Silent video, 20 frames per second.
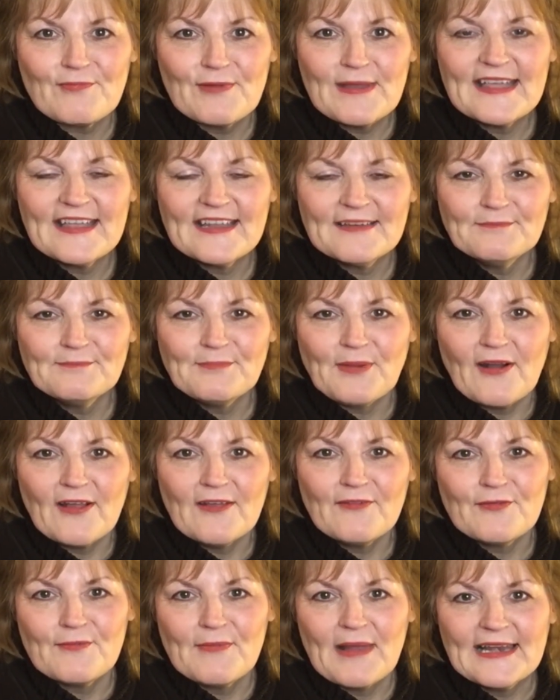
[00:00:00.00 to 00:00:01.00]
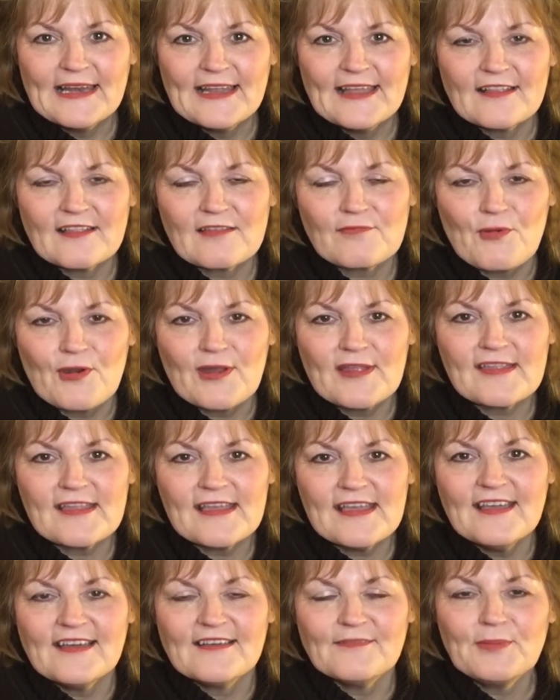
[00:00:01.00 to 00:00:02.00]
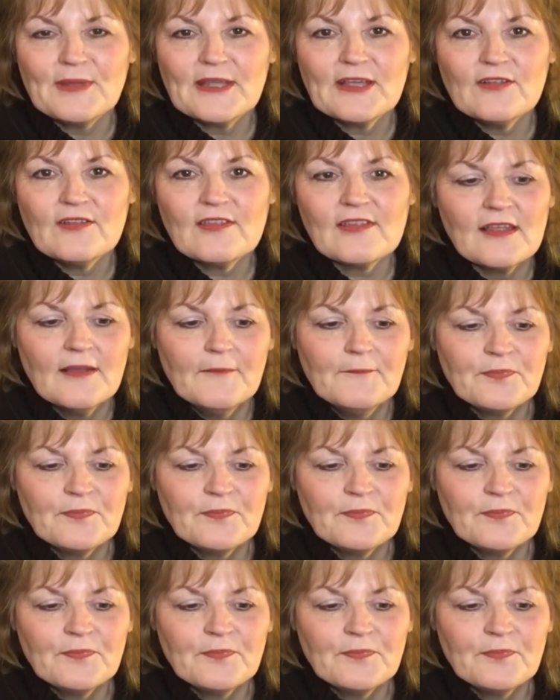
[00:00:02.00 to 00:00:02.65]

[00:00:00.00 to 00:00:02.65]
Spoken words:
We can buy from AliExpress here, because